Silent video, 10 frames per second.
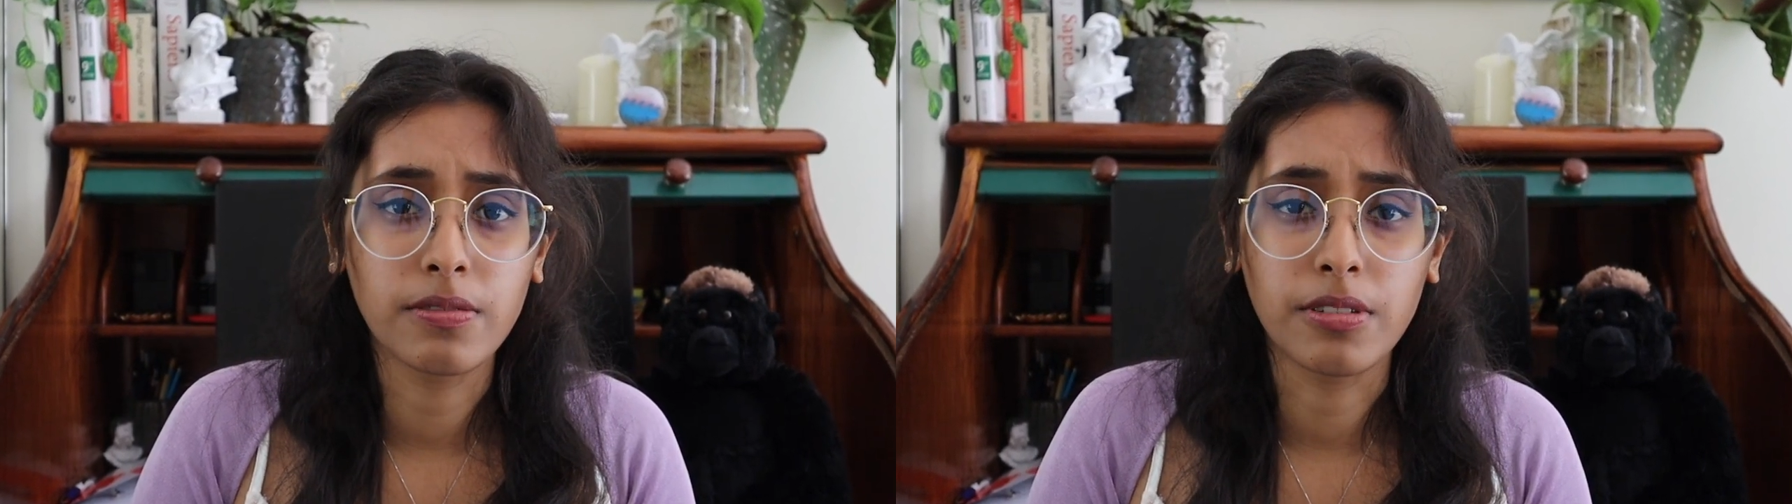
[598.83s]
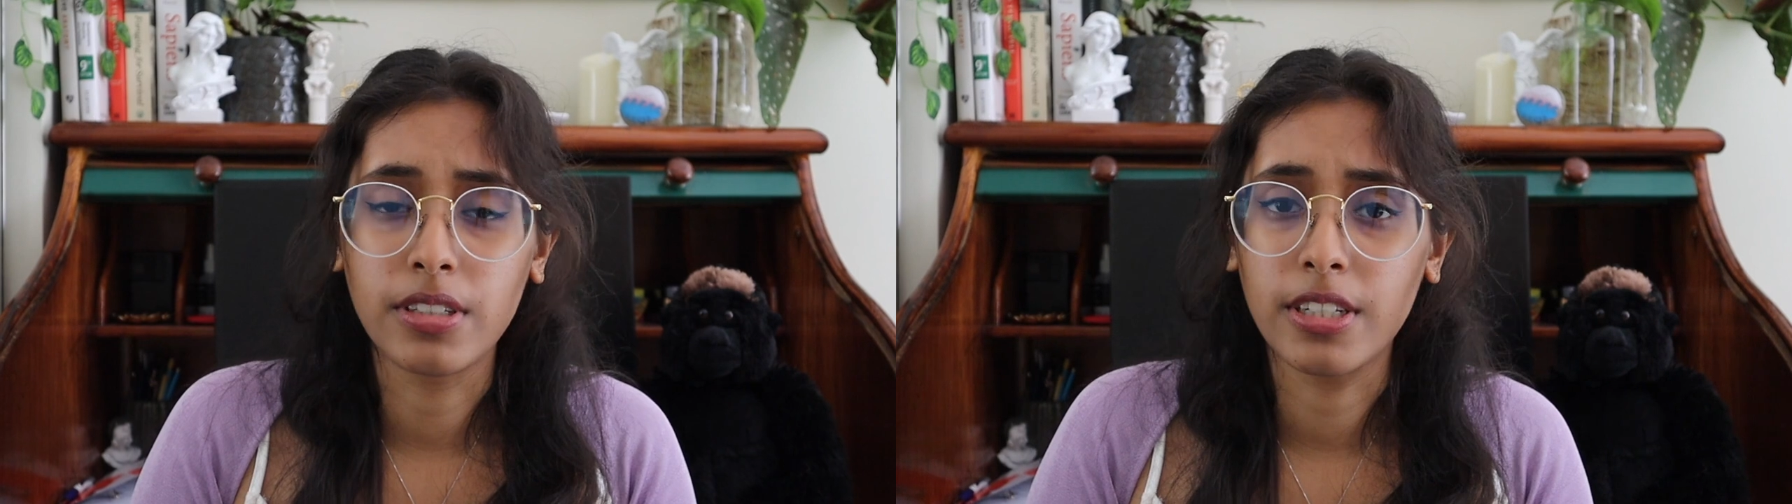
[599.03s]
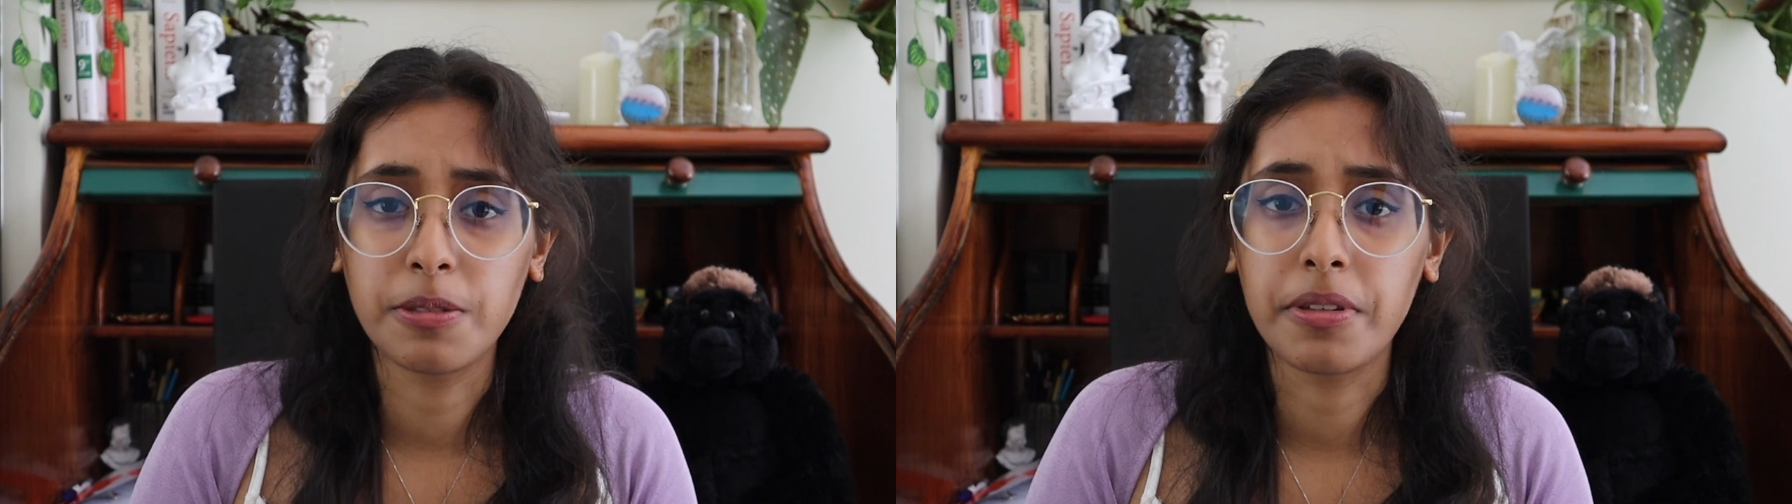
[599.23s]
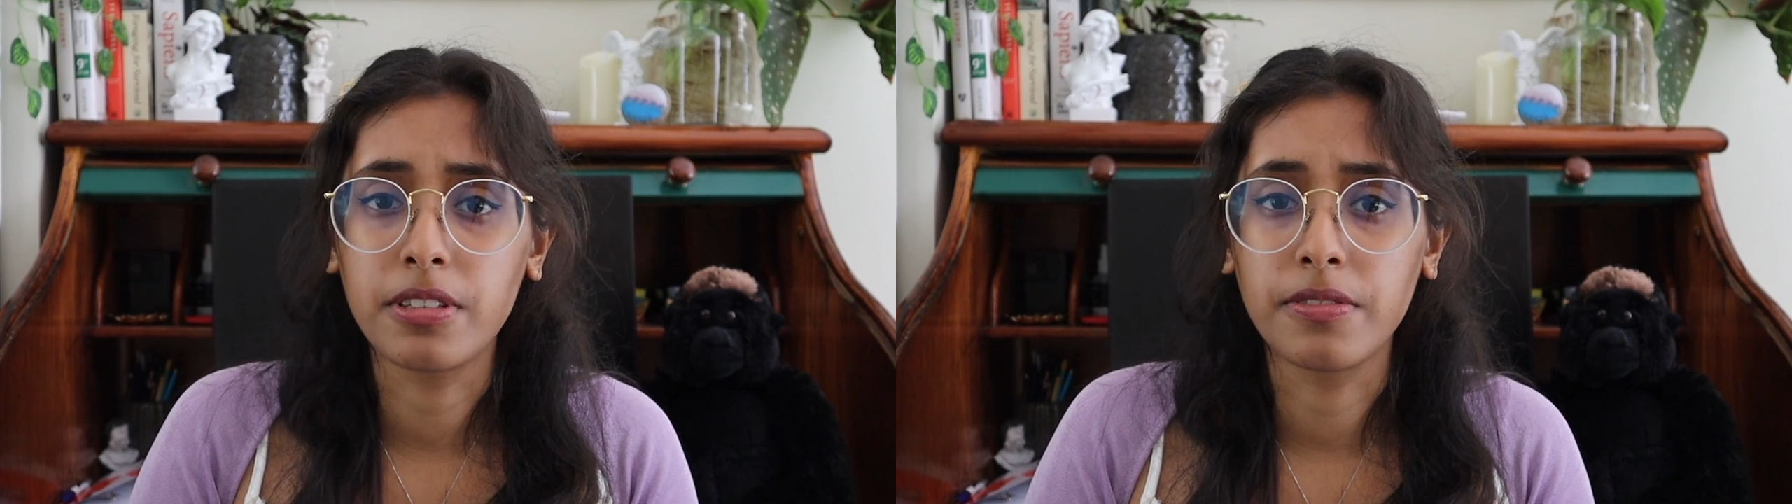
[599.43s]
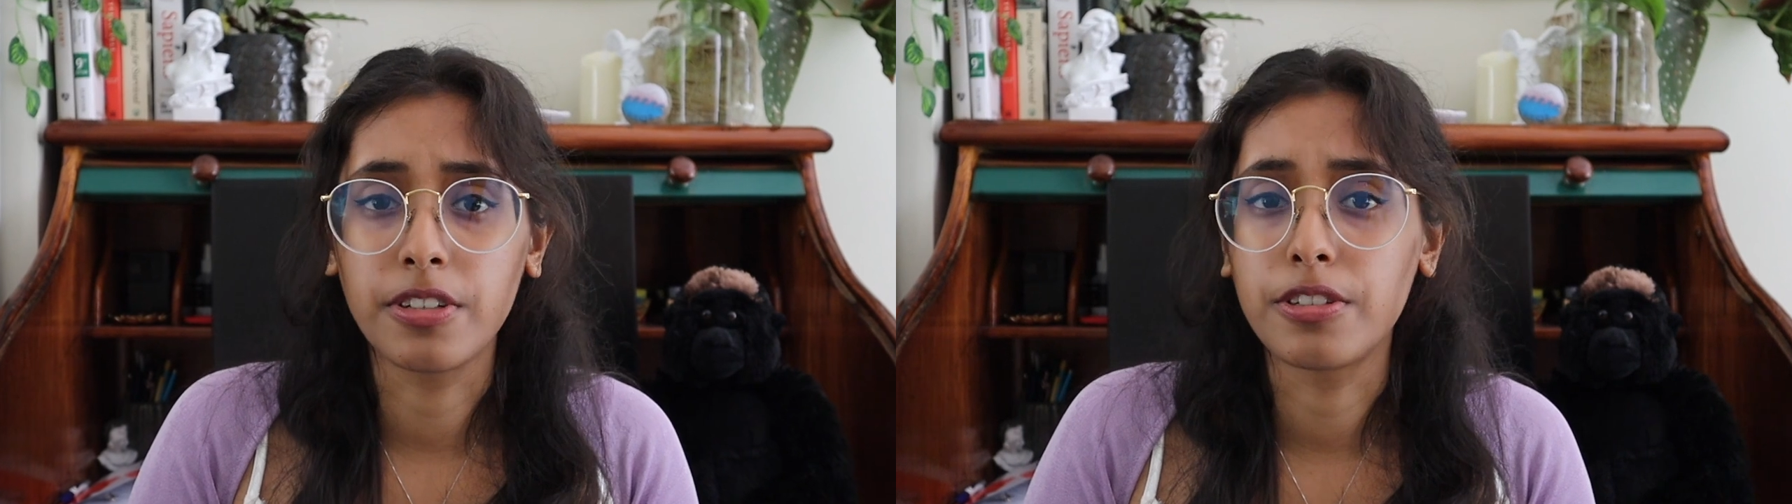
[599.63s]
for the
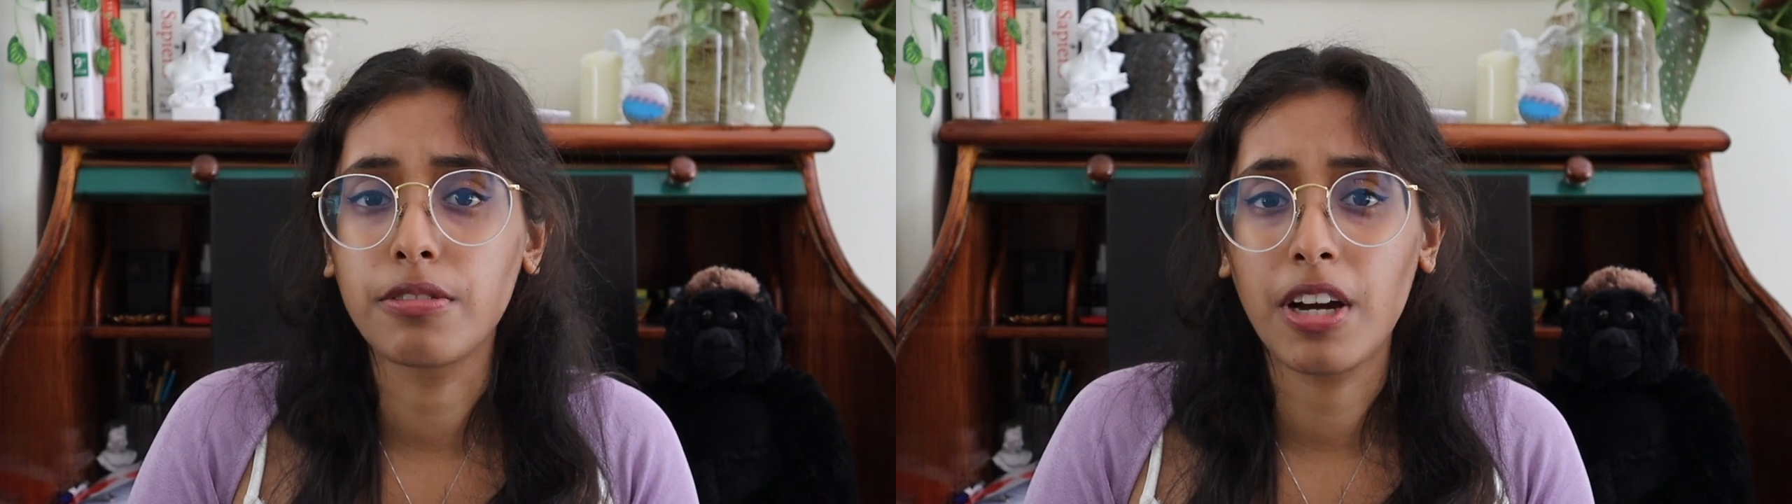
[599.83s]
expensive tissue